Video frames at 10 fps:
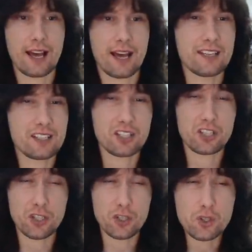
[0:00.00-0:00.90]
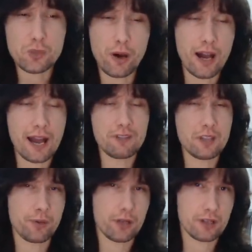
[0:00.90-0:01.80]
And it's a huge part, having
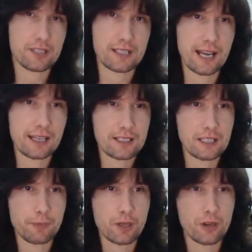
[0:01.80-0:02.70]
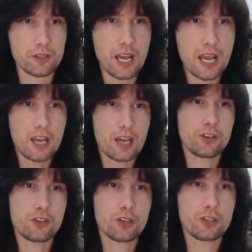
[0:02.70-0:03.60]
the personality, because
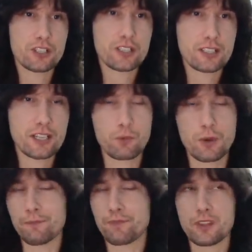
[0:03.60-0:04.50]
you could just sit, well,